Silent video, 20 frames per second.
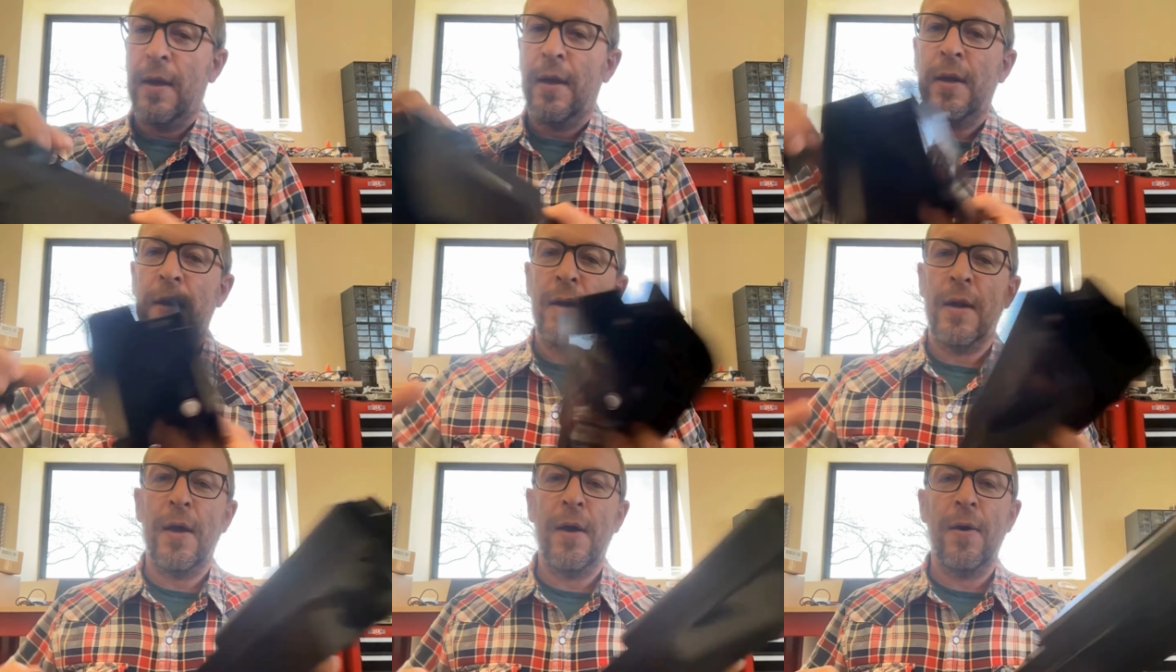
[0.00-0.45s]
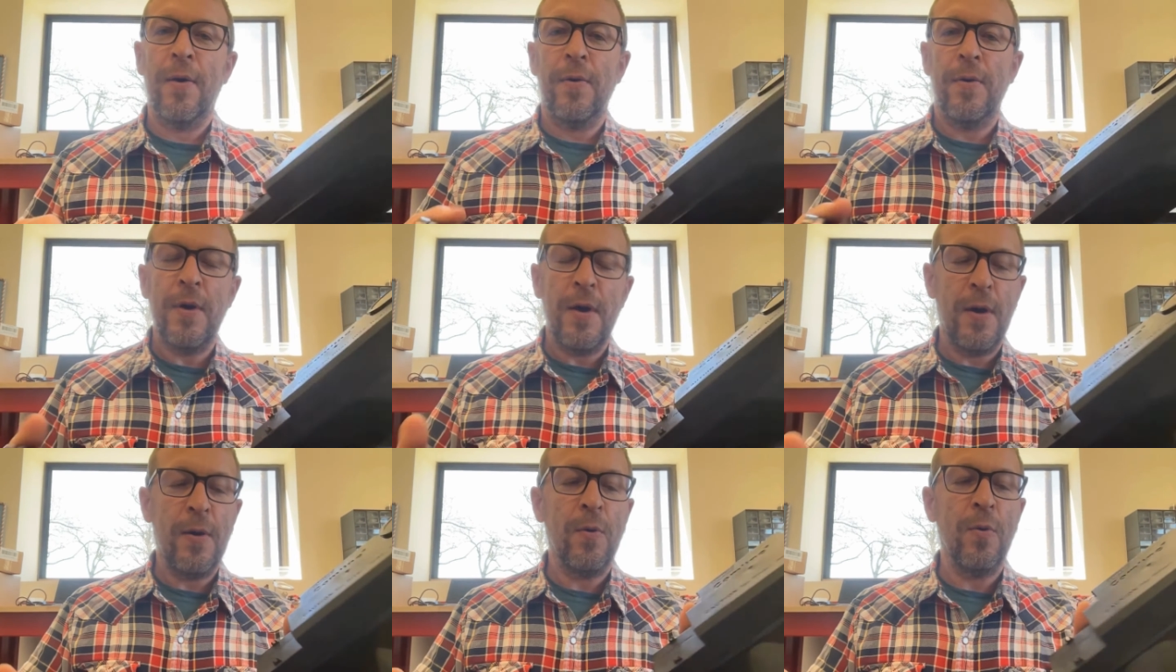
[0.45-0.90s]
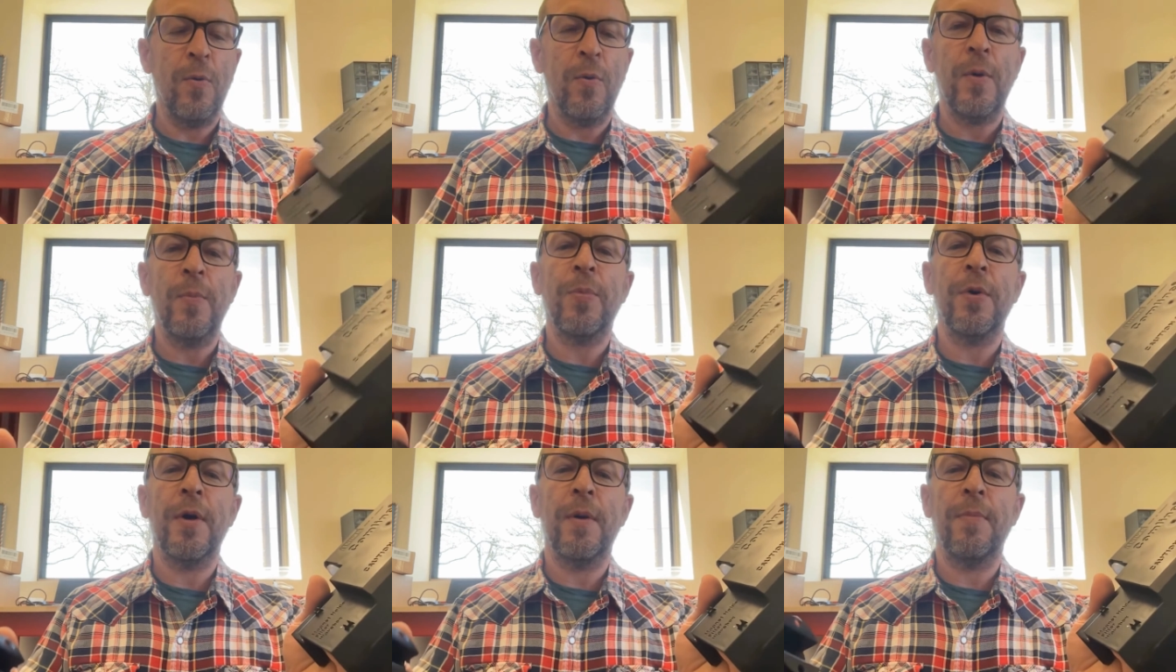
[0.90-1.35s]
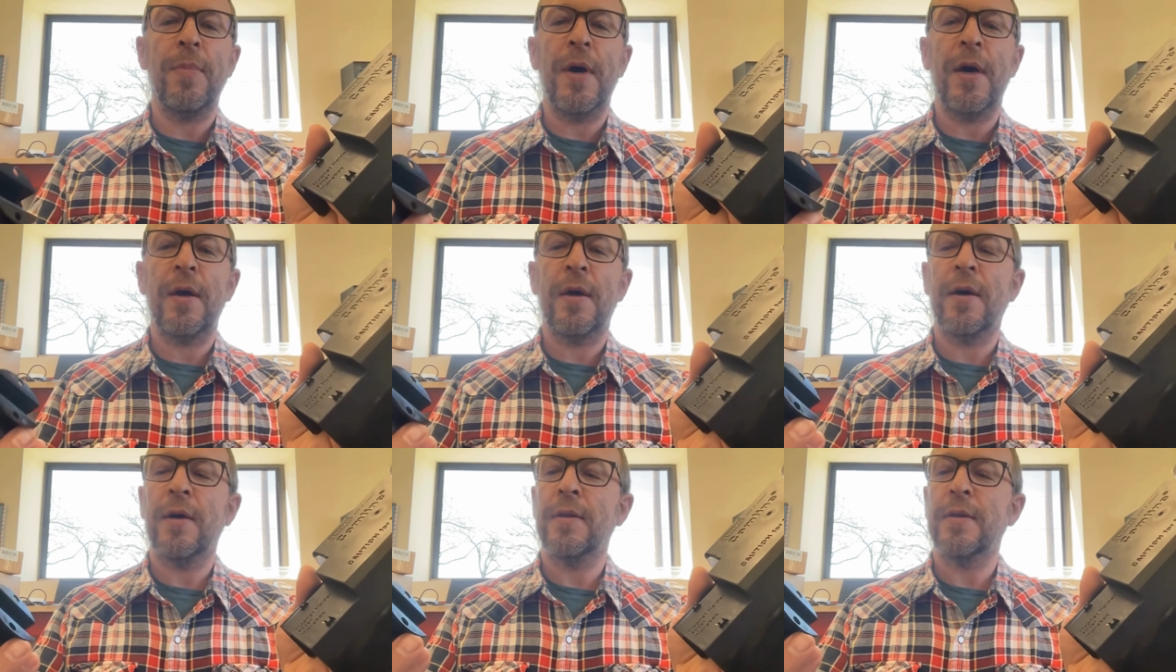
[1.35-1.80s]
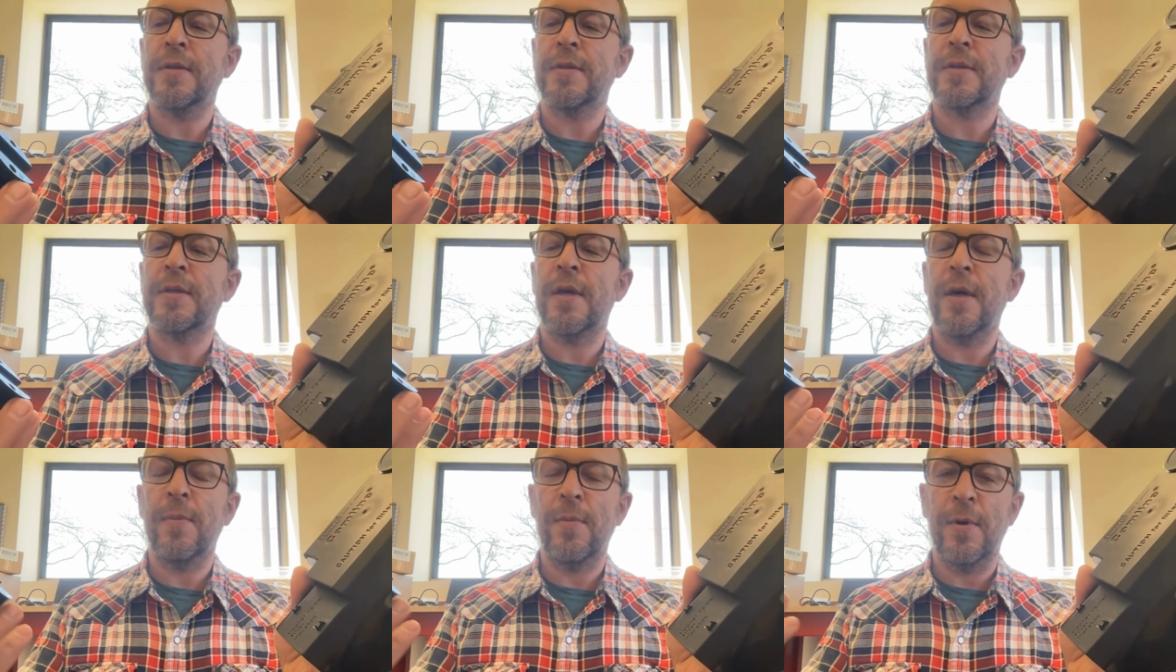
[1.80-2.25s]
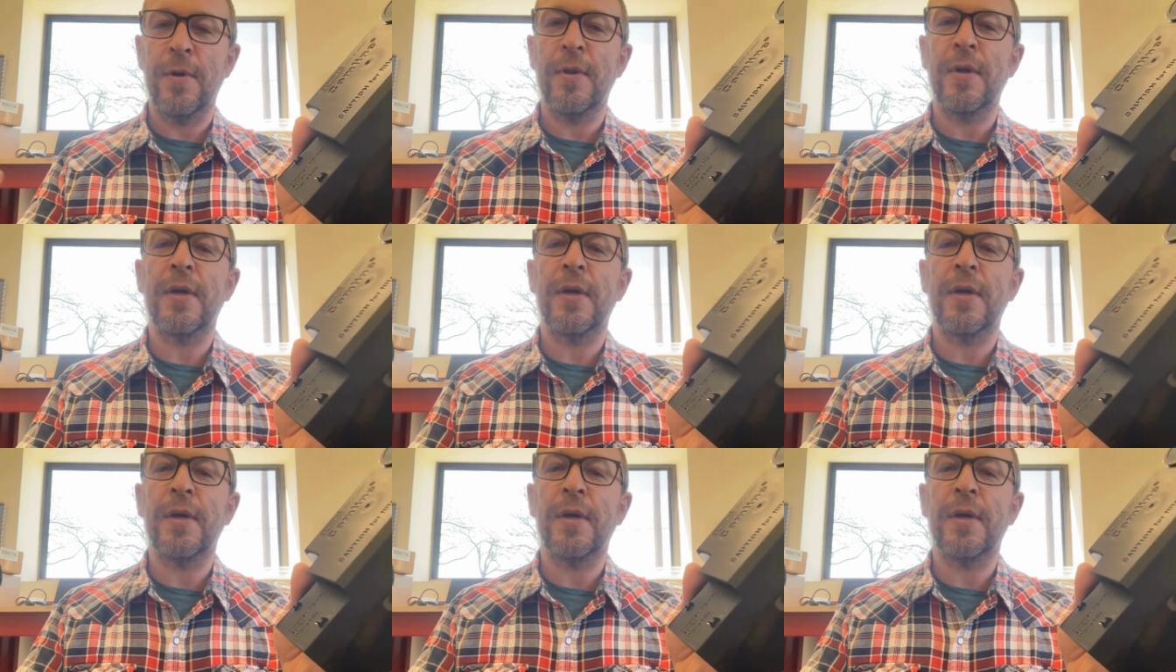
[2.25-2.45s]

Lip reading: Now, when we put it back on the skimmer,